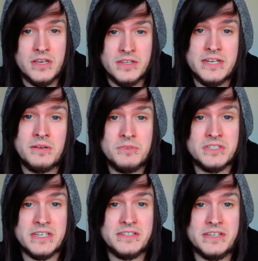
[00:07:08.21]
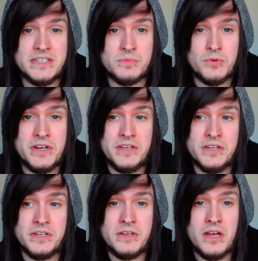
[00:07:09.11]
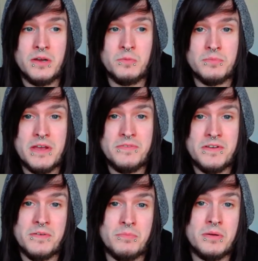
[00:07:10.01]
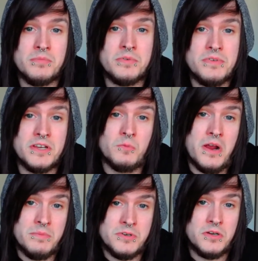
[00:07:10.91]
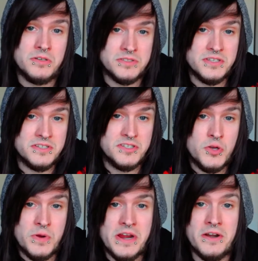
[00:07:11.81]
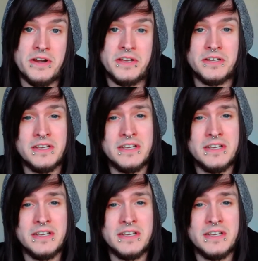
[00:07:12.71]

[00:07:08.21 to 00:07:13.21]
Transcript: The town music I think is pretty good, with my favorite probably being Rheimdall's, the snowy area.